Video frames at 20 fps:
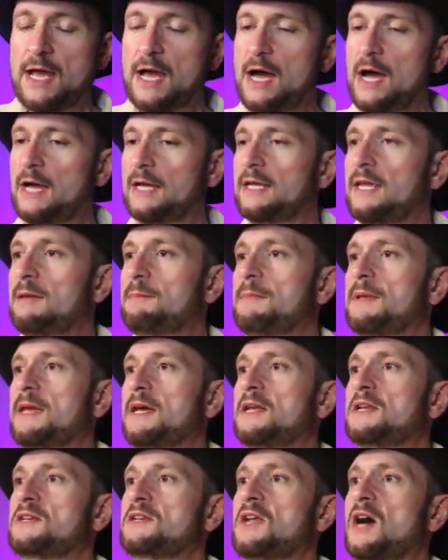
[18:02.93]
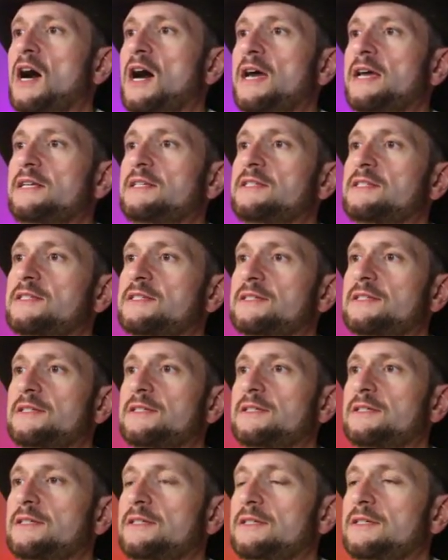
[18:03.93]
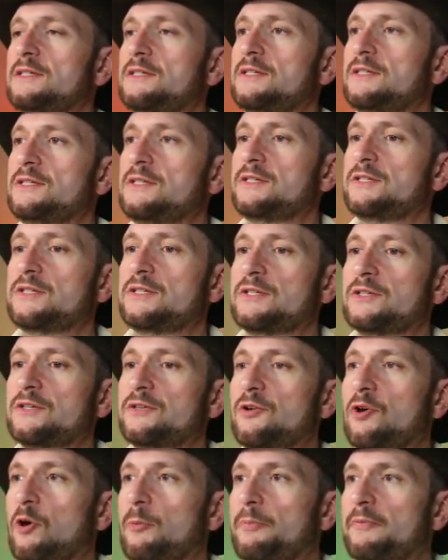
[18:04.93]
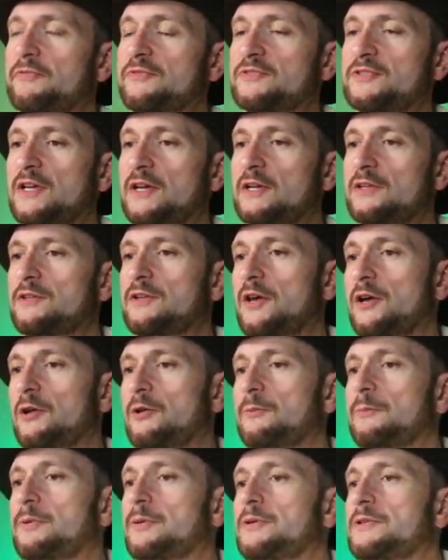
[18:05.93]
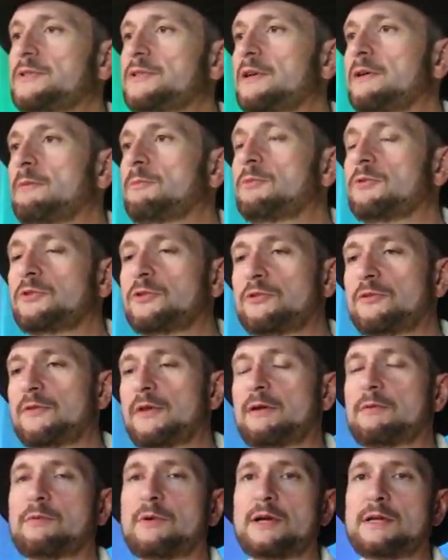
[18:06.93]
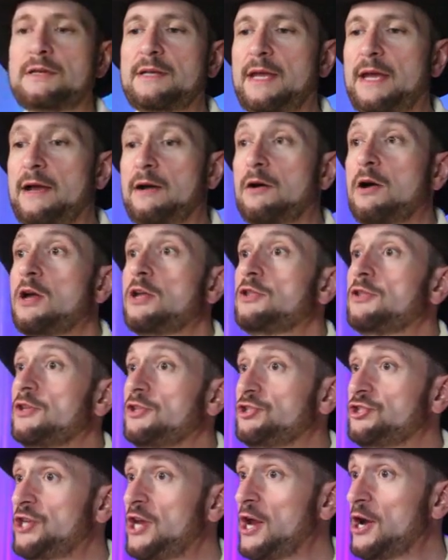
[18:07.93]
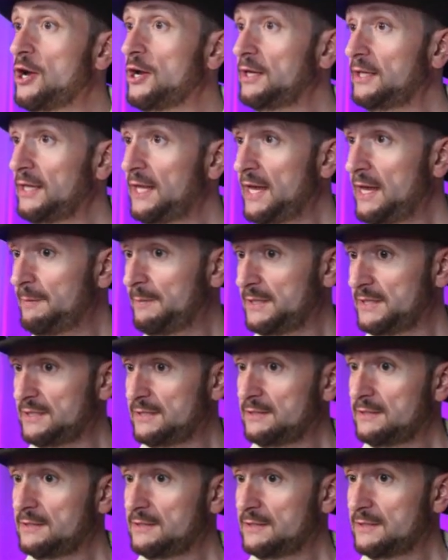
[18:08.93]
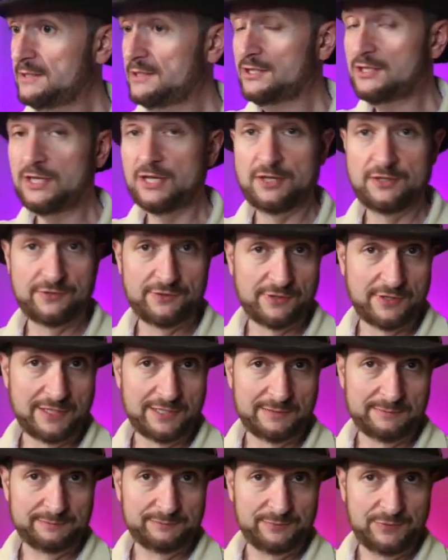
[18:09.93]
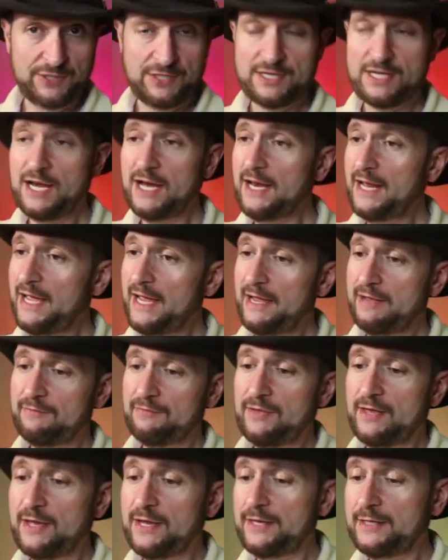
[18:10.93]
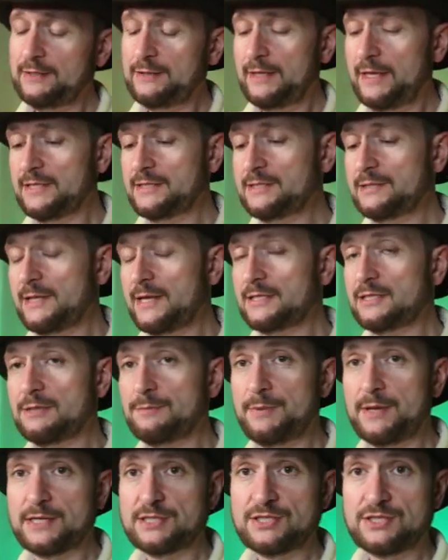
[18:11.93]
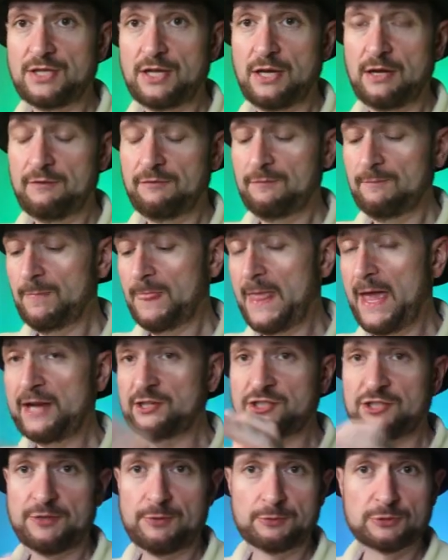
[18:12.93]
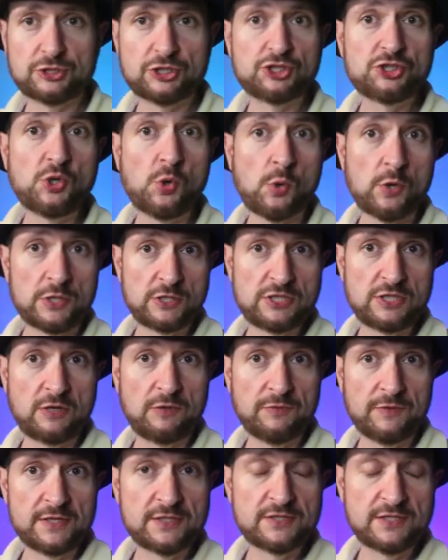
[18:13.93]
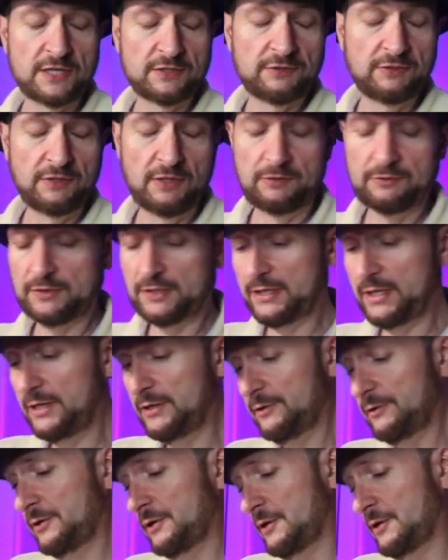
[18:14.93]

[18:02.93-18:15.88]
get me a nice gulp of sun dope. So I'm going to do that right now. The cherry lemon sun drop, you got to have that. That's the best stuff. Actually, there was a shortage on this not too long ago.